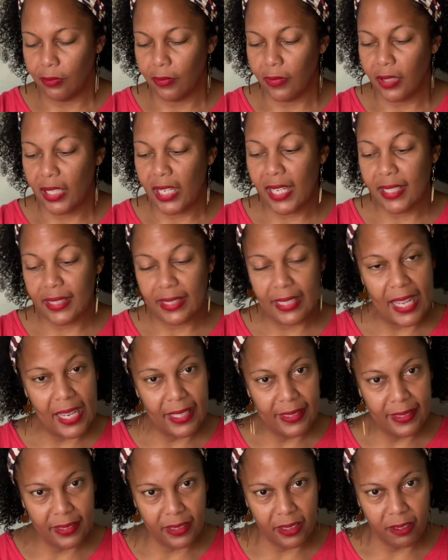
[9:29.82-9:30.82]
he has an
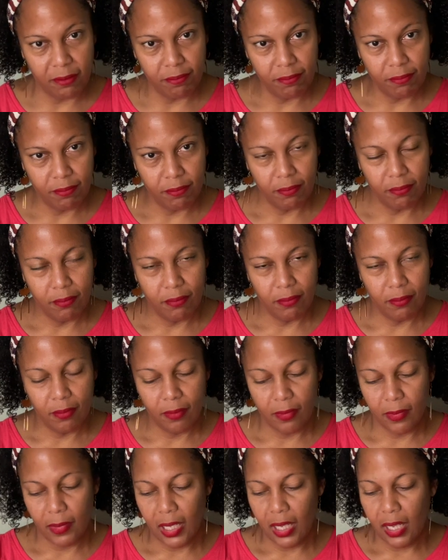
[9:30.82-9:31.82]
accident.
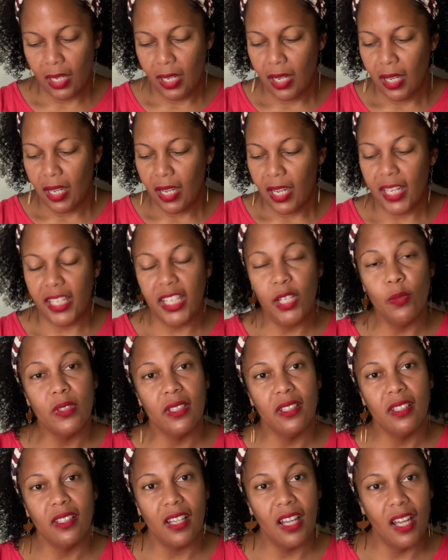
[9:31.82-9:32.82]
And he was
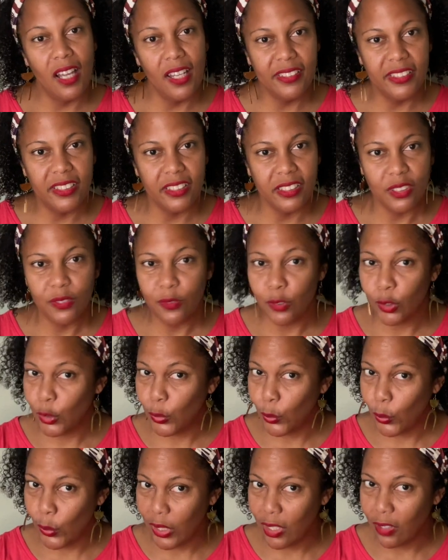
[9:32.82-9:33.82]
unconscious for
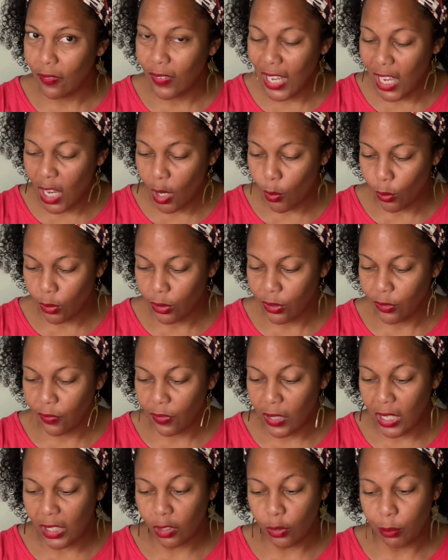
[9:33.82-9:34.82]
12 hours.
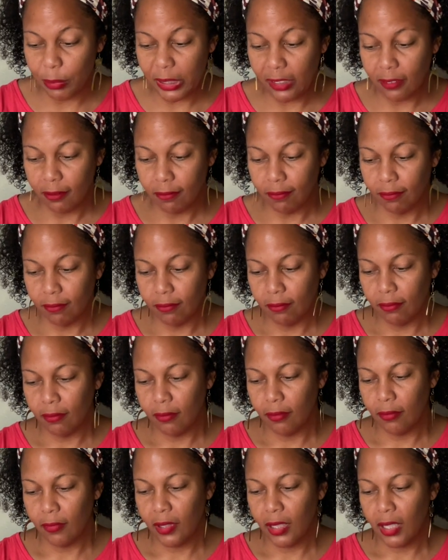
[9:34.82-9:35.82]
Follow me.
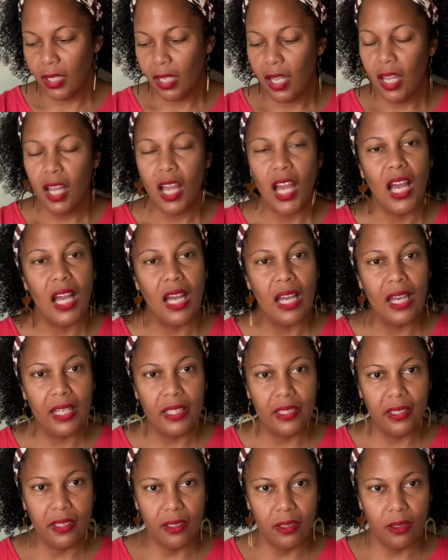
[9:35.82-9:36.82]
I
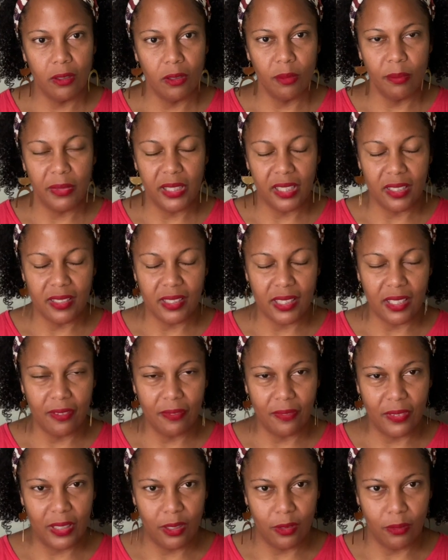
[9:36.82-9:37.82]
know, because I
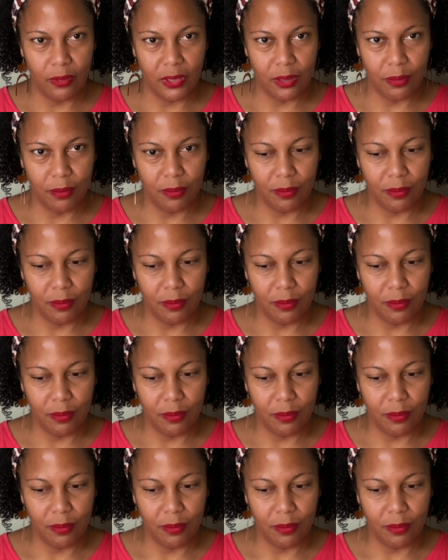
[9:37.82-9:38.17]
found him.